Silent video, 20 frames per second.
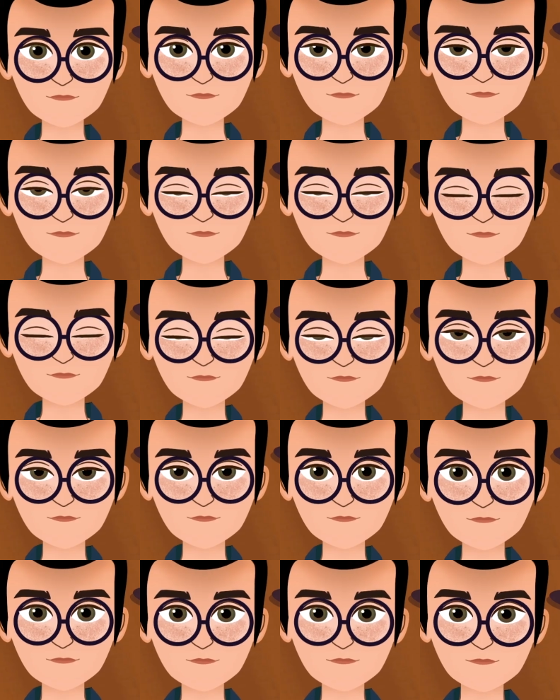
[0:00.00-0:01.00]
He
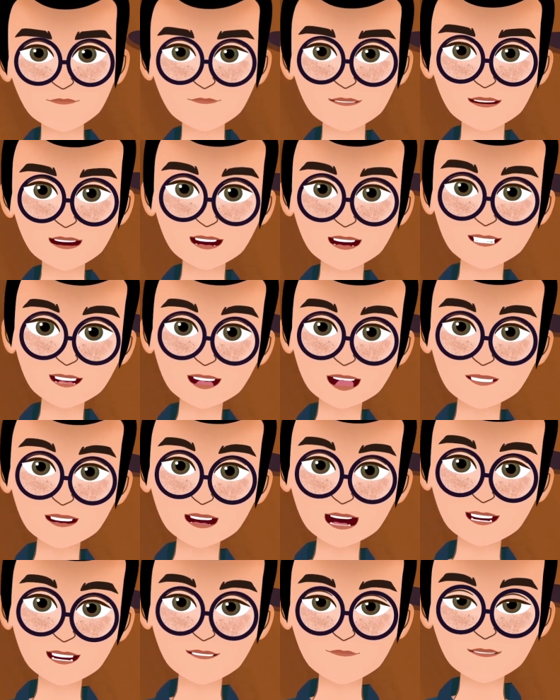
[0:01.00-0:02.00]
said, You don't
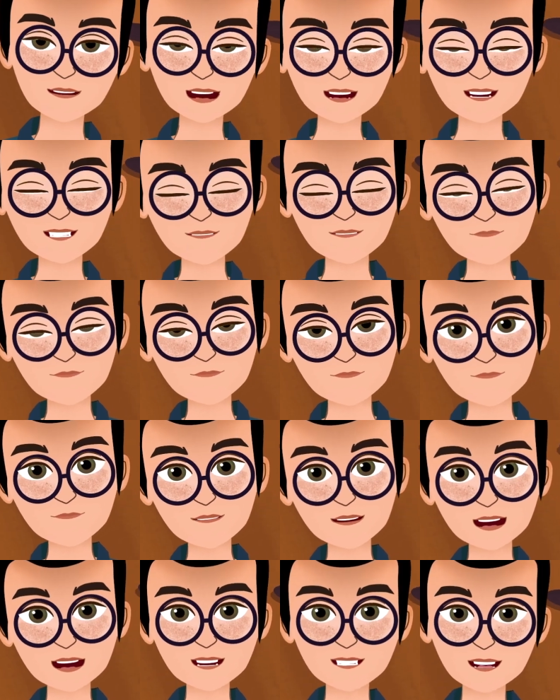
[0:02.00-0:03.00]
recognize me.
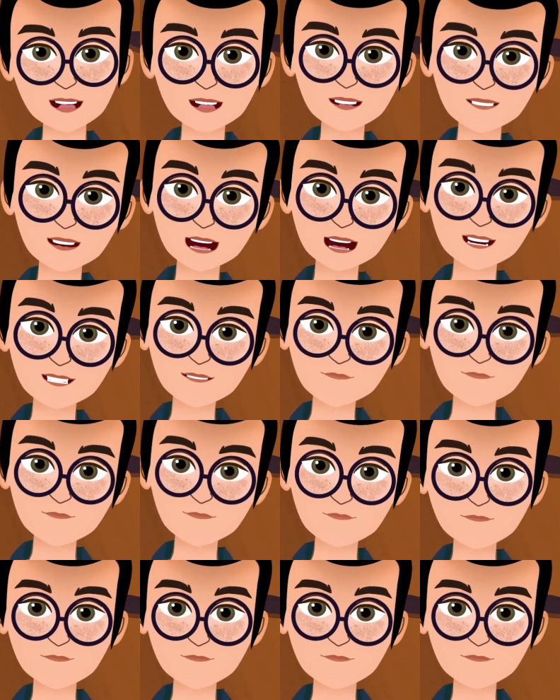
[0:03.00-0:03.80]
I'm your husband.